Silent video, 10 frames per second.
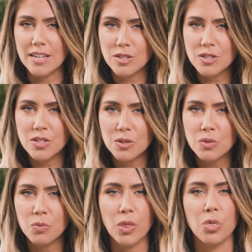Institute
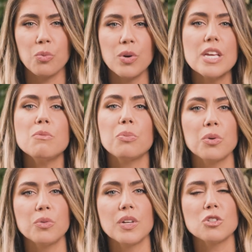with 3
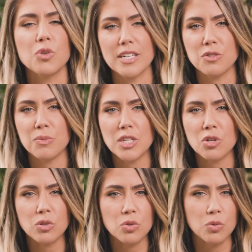proven
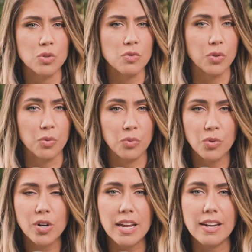transformational tools for
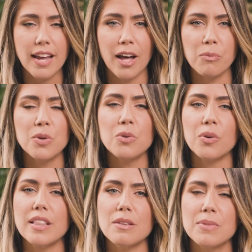free to help you
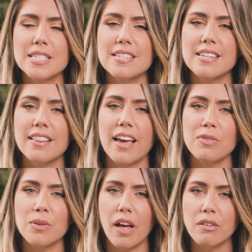create the business and life
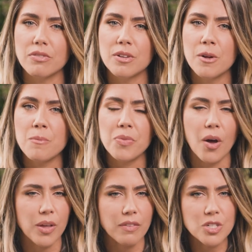you love, all
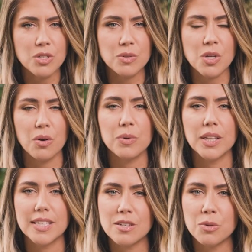you have to do is go to
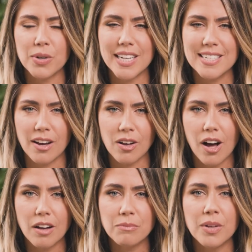
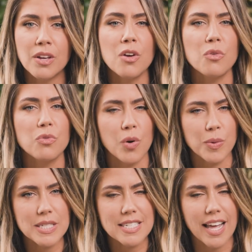
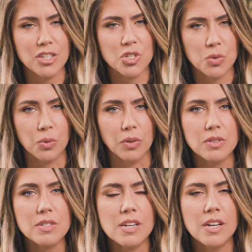
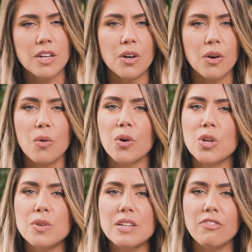alyssanobriga.com/tools, or you
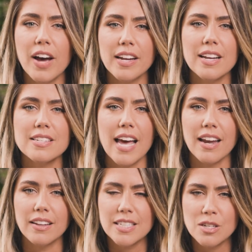can find us at
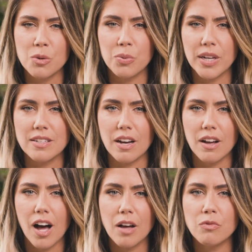
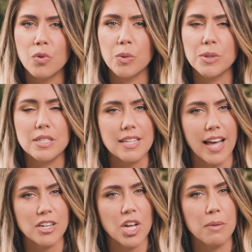
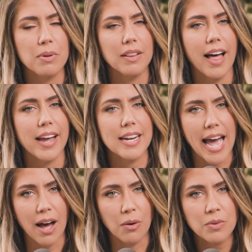alyssanobriga.com/apply
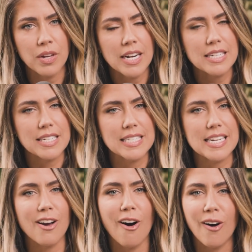now to
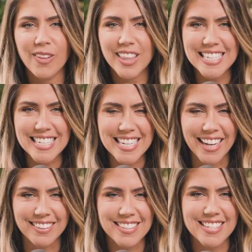see all the
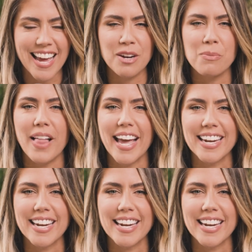details and apply